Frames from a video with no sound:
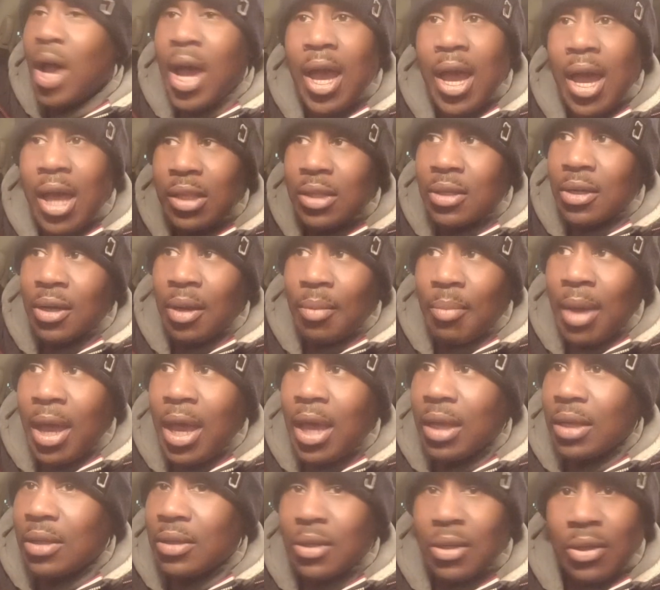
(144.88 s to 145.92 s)
I had to come
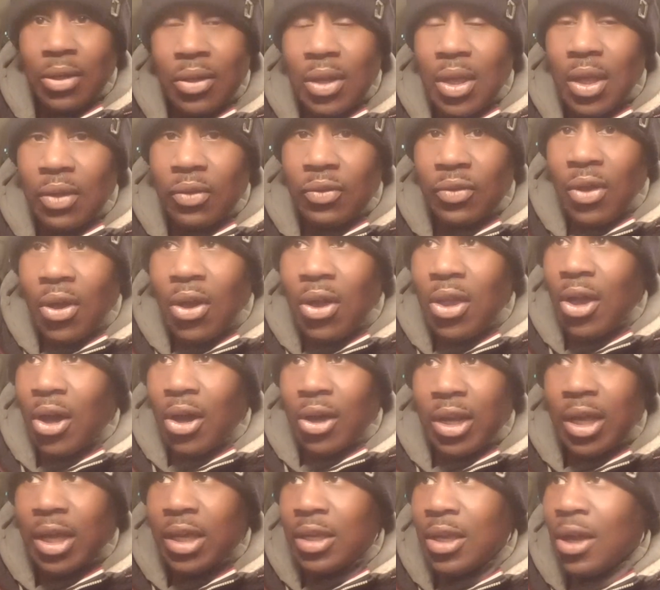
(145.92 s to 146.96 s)
back and, and tell
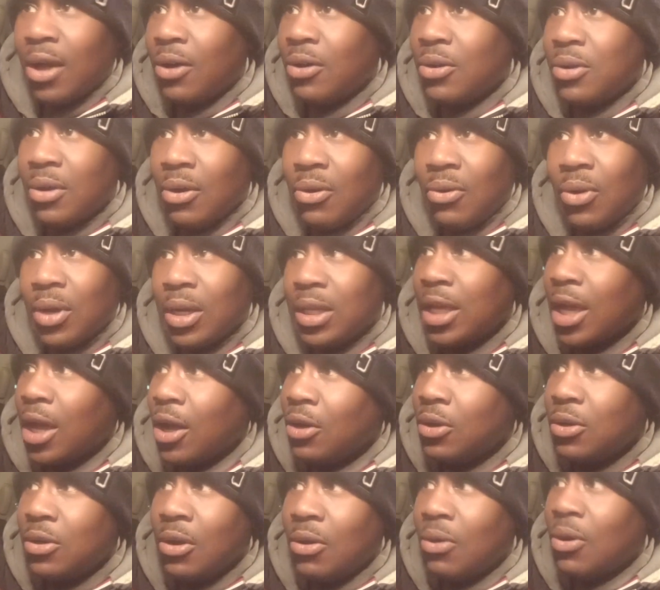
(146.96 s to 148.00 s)
y'all that. Y'all know,
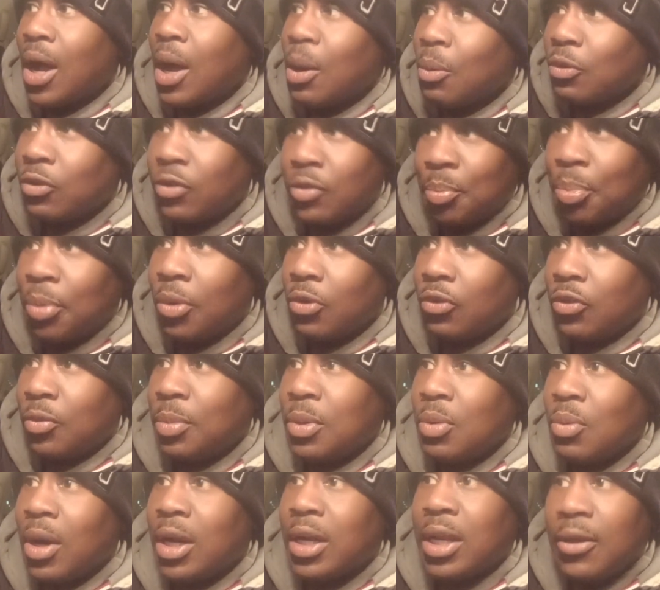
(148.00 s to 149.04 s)
y'all know I was supposed to
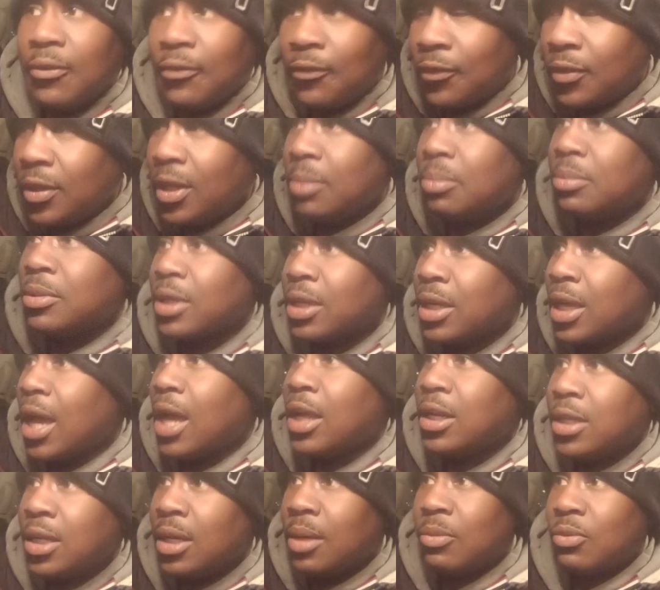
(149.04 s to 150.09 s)
be right. They flipped the
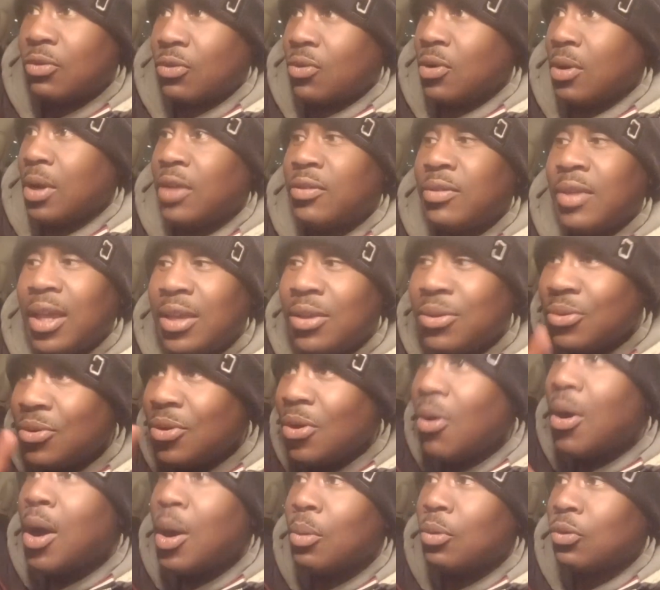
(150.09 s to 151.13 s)
goddamn script. That's how you
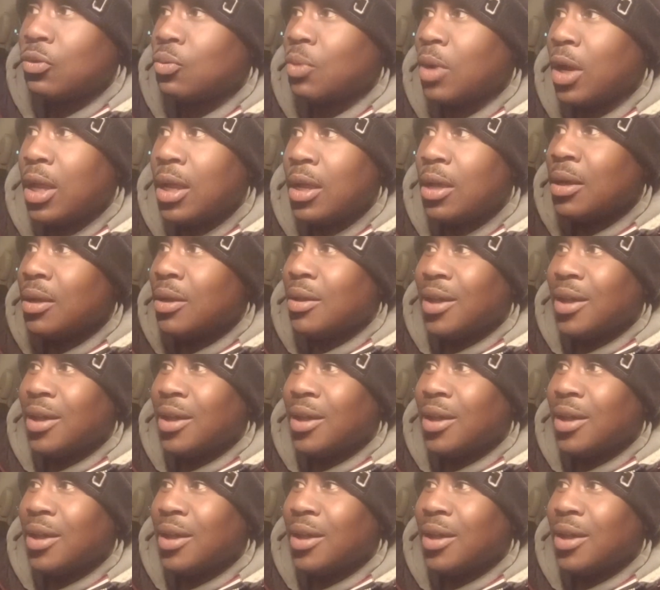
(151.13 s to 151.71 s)
know I was right.